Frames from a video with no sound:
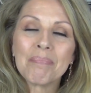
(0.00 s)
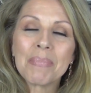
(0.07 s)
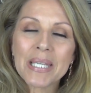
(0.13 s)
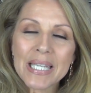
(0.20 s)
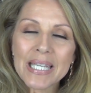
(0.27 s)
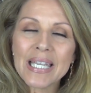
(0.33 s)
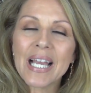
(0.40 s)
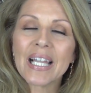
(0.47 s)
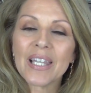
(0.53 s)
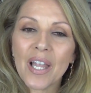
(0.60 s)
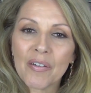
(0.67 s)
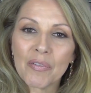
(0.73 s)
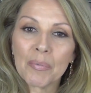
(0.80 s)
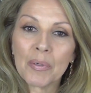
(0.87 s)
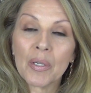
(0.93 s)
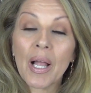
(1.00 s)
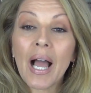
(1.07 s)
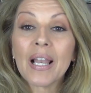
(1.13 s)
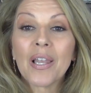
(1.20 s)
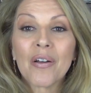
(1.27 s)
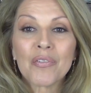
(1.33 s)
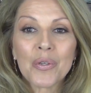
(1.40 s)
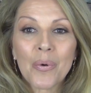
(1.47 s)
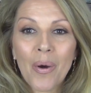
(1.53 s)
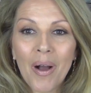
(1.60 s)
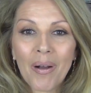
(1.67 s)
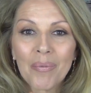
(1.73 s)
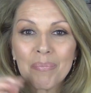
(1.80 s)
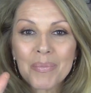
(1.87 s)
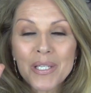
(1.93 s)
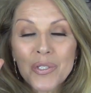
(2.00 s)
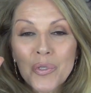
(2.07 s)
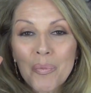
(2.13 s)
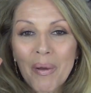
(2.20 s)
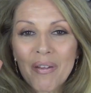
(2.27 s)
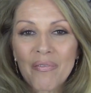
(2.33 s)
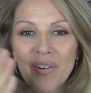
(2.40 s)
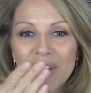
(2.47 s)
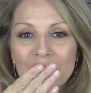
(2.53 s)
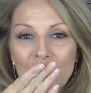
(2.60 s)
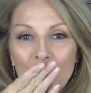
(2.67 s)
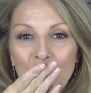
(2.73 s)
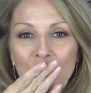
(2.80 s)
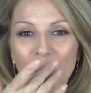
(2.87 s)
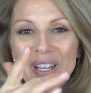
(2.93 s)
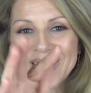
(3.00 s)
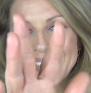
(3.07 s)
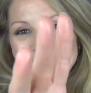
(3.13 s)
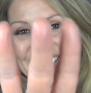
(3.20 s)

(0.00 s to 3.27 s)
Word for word: Be lovable. I love you all. Bisous, my friends.